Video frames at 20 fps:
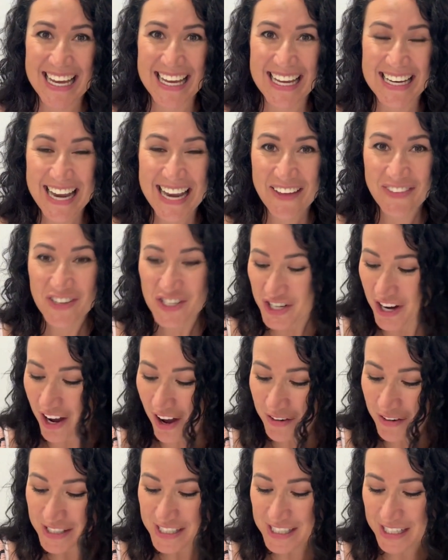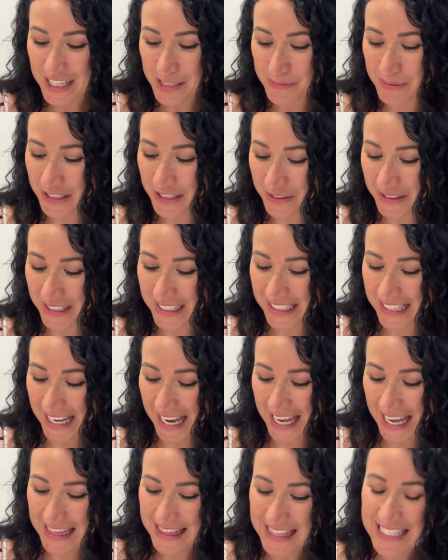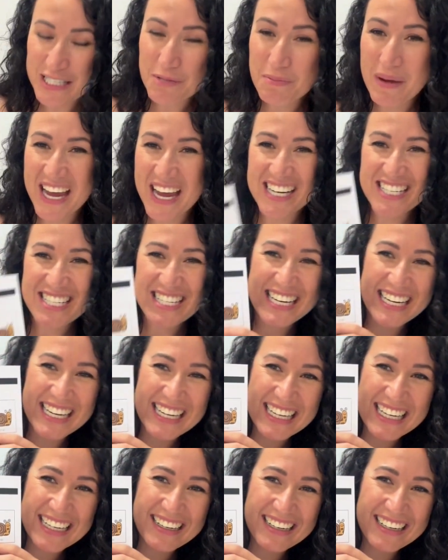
Now the child is going to be looking at this page here.